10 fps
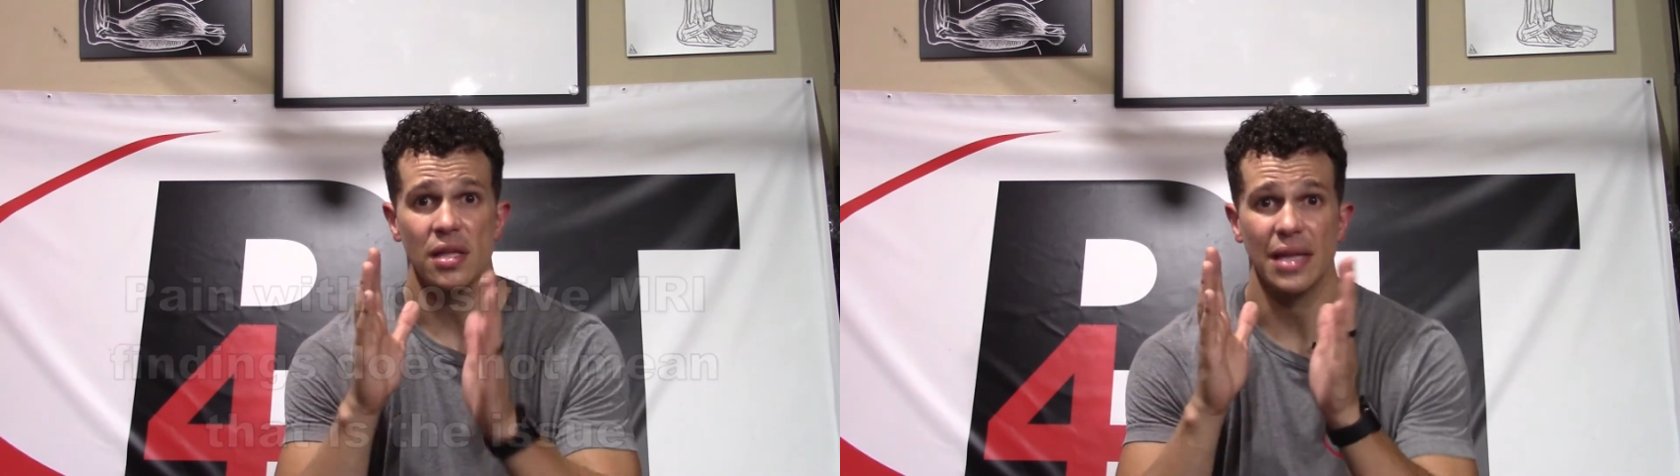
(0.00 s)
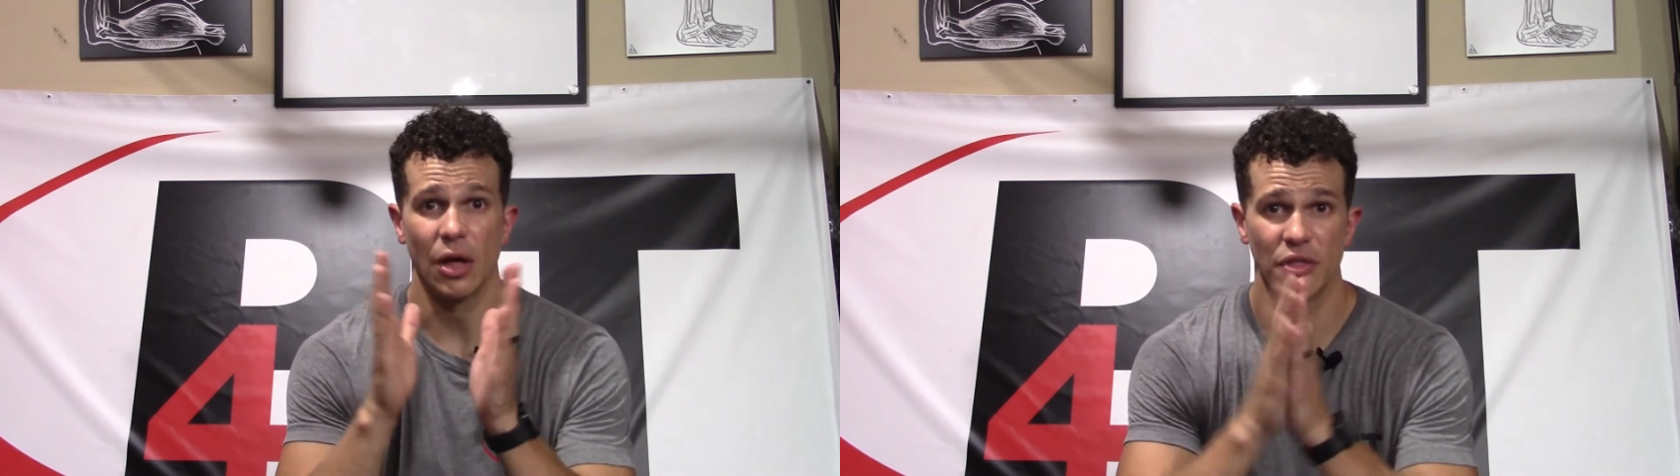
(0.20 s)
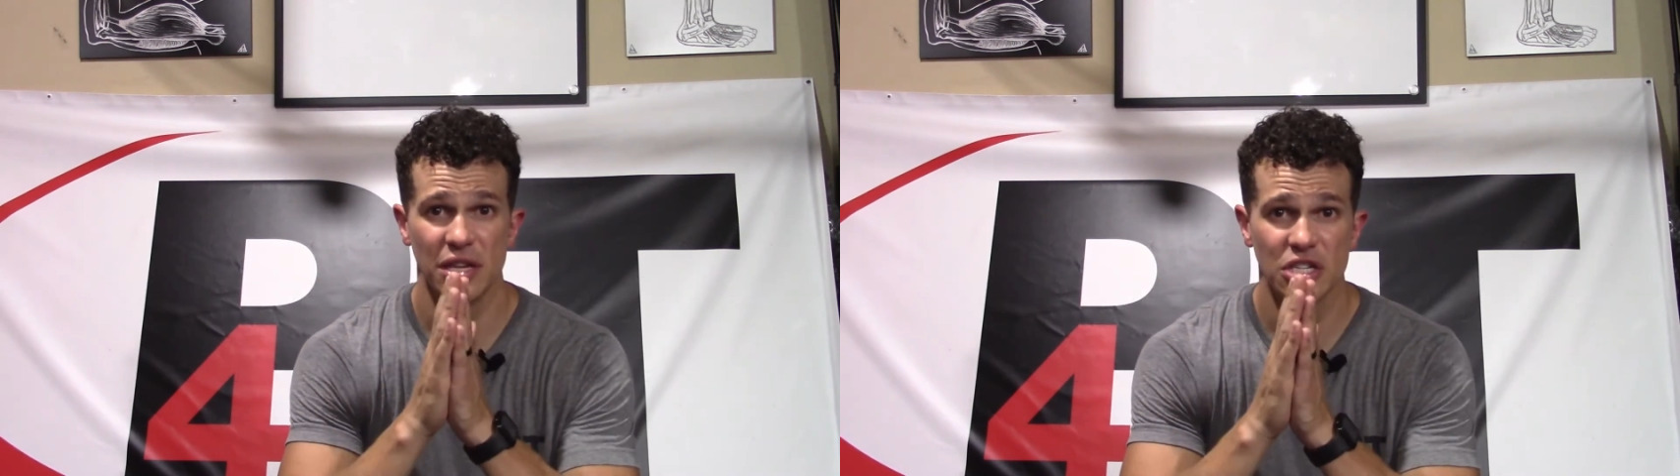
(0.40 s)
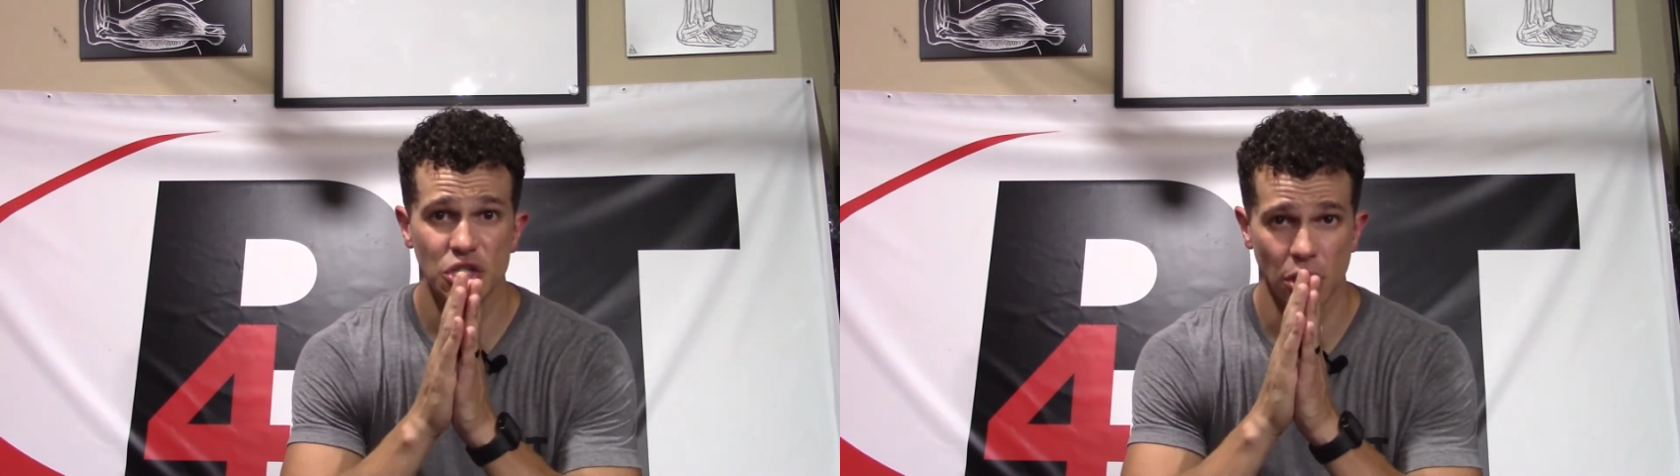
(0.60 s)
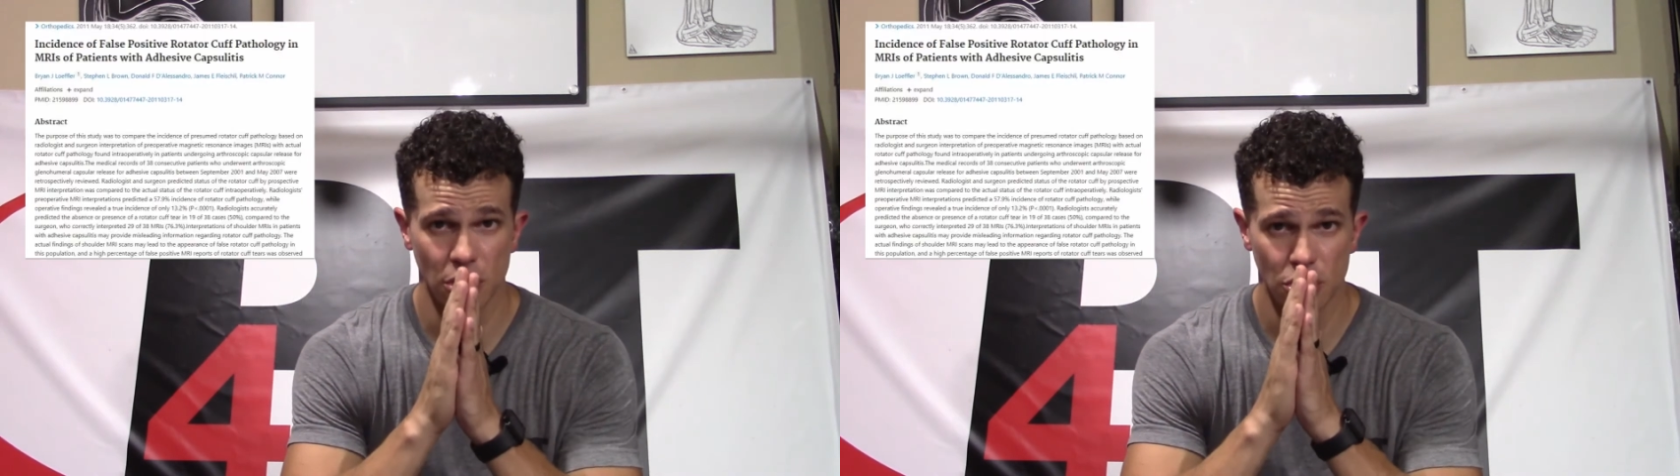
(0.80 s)
Now, these
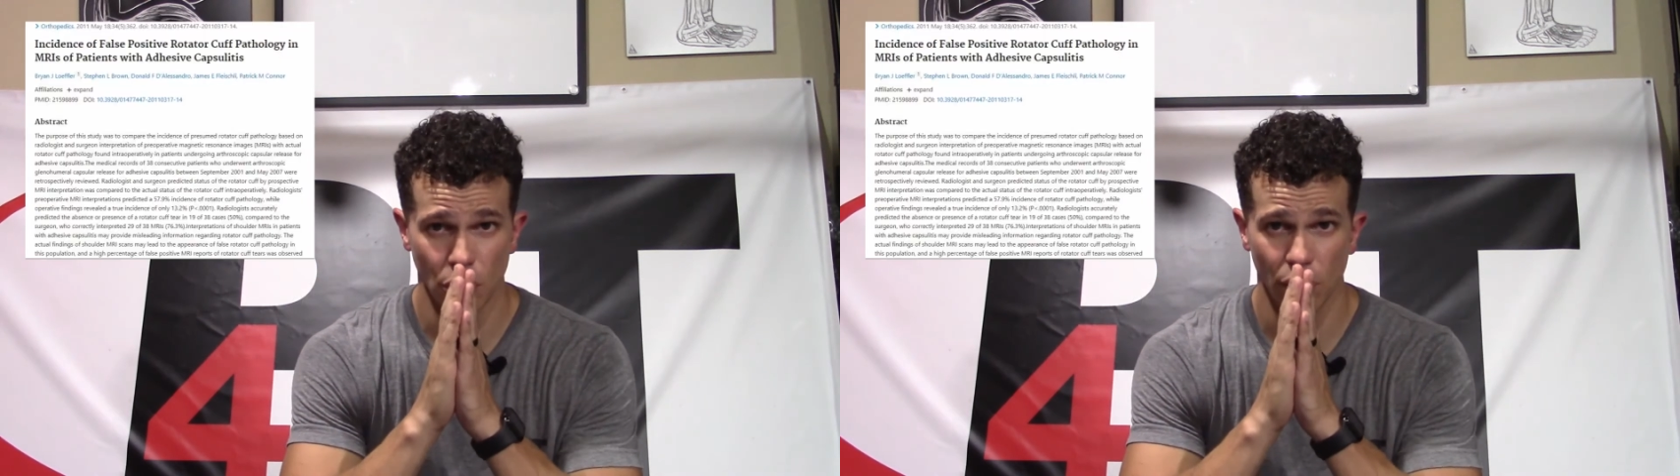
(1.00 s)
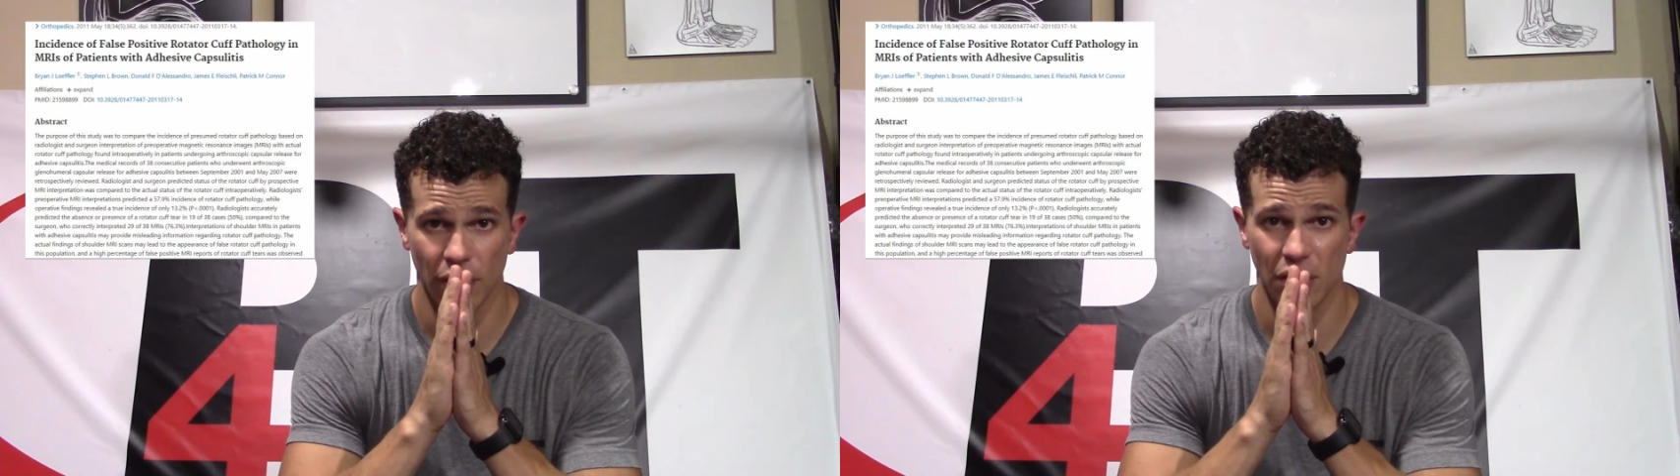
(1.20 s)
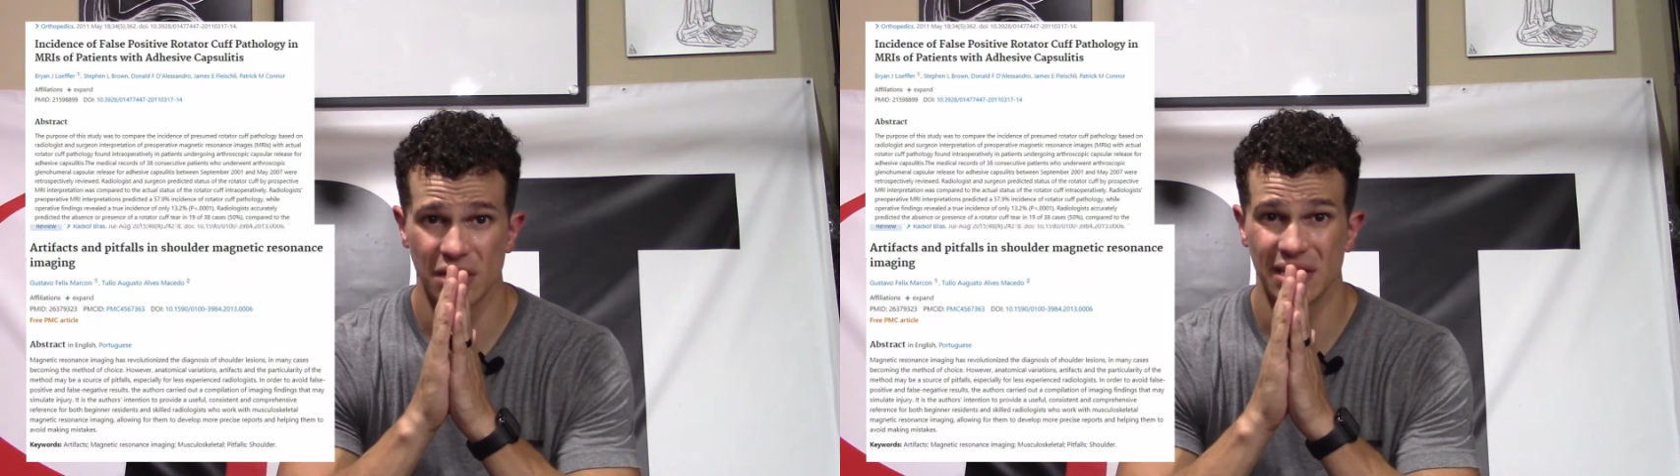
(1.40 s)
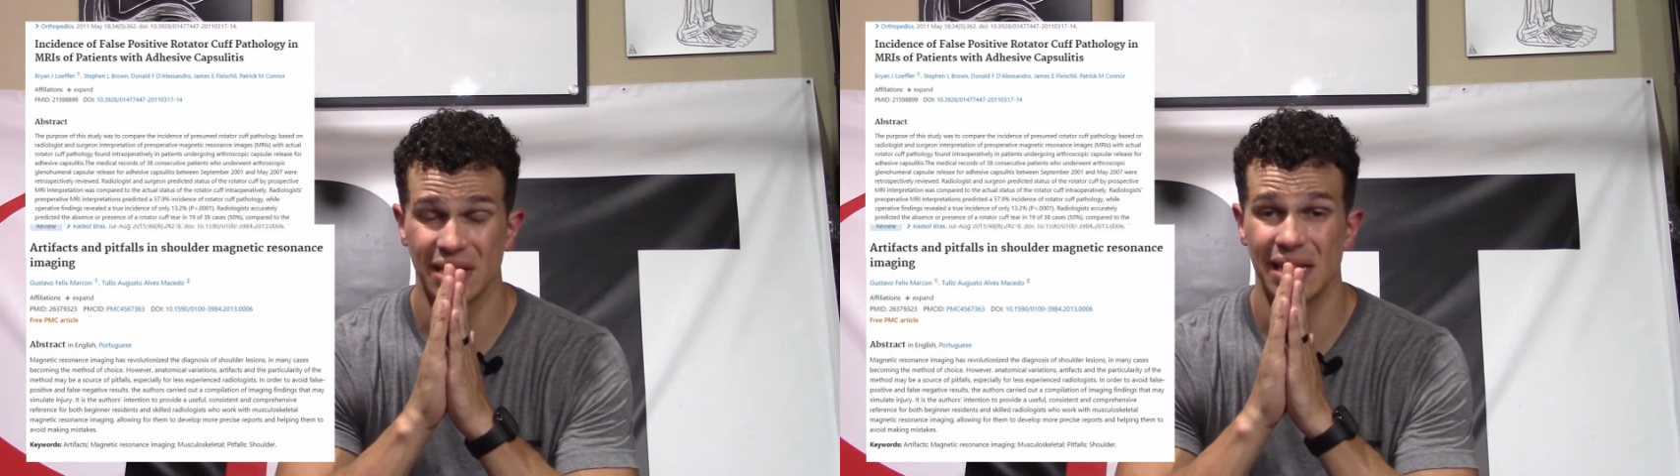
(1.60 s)
studies show there is an